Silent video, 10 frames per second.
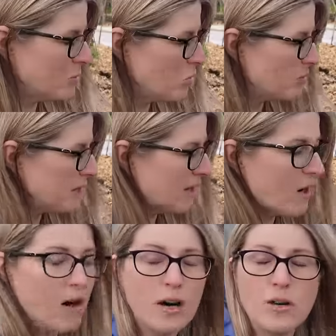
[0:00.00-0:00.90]
the moment there
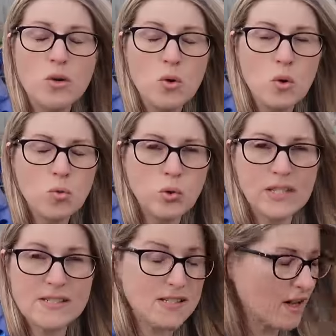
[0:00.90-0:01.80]
are no
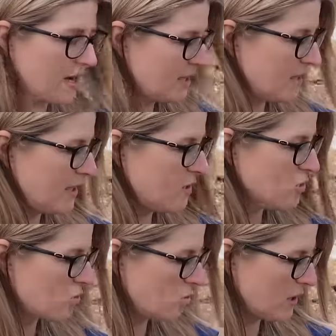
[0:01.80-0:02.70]
weeds directly
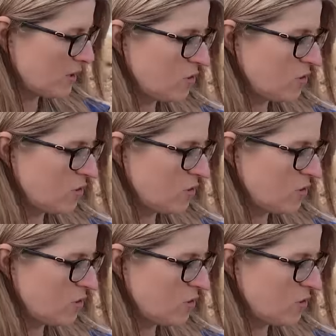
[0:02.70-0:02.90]
growing